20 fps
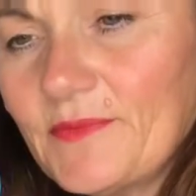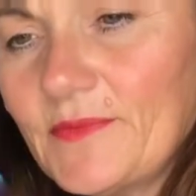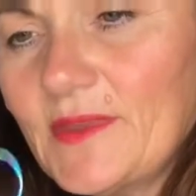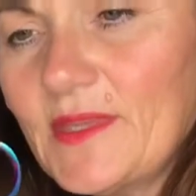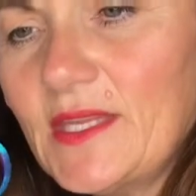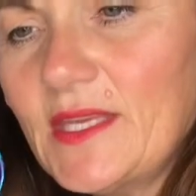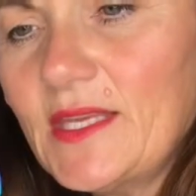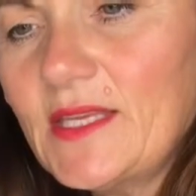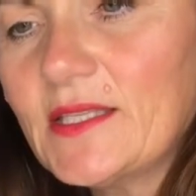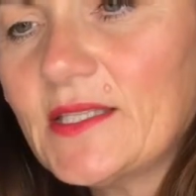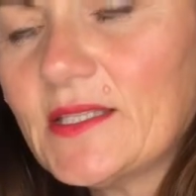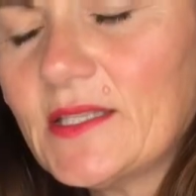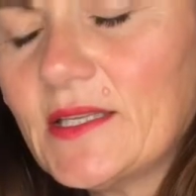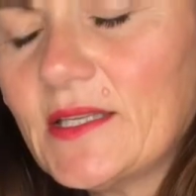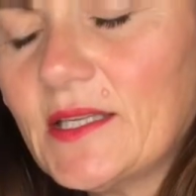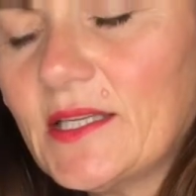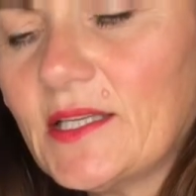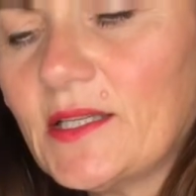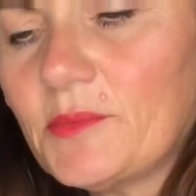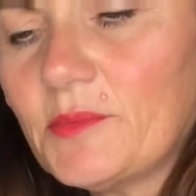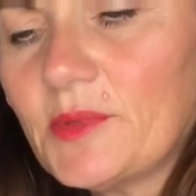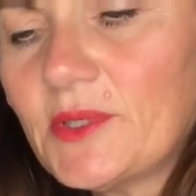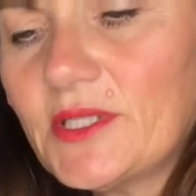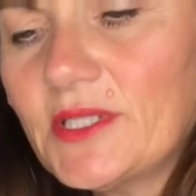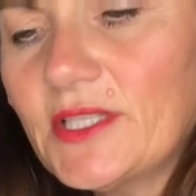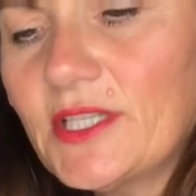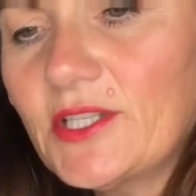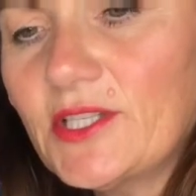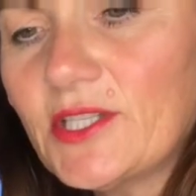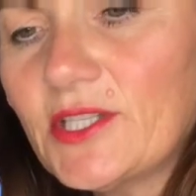these little
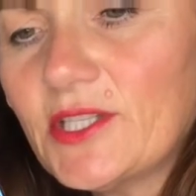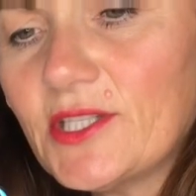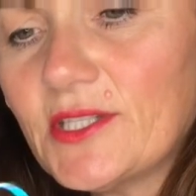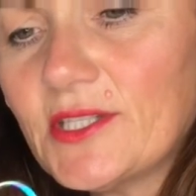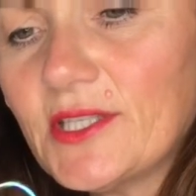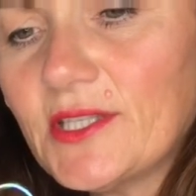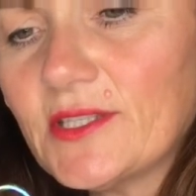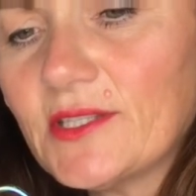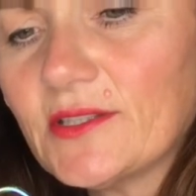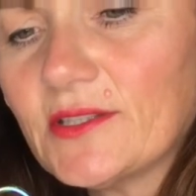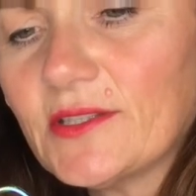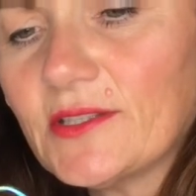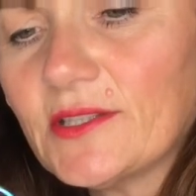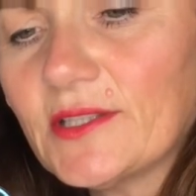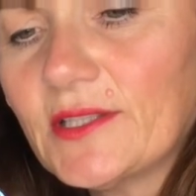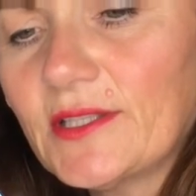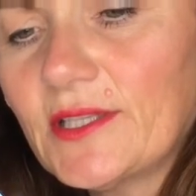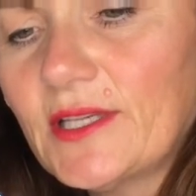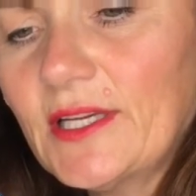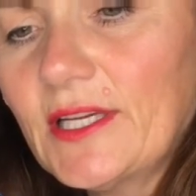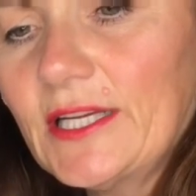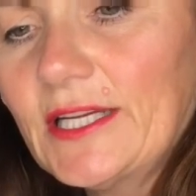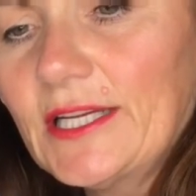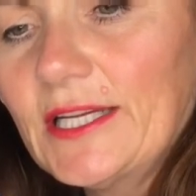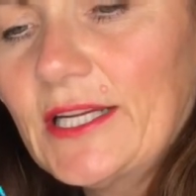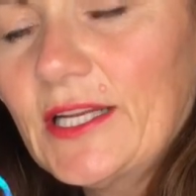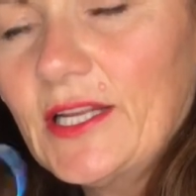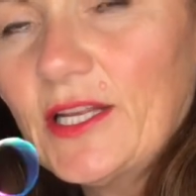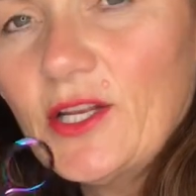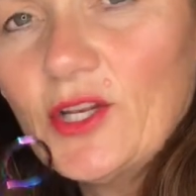prestigious scissors.
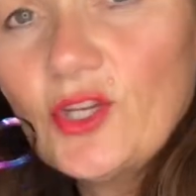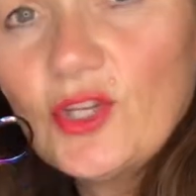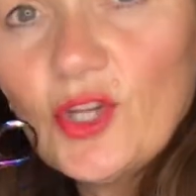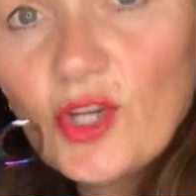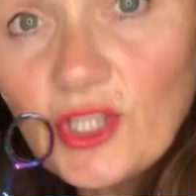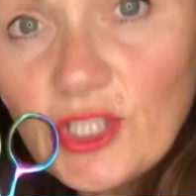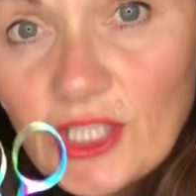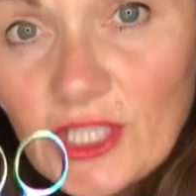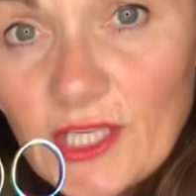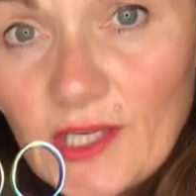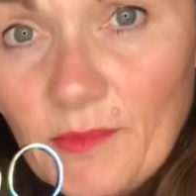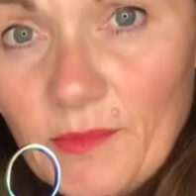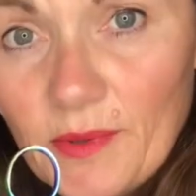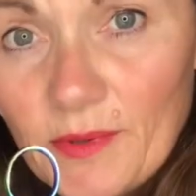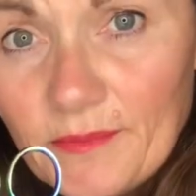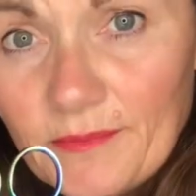Not cheap,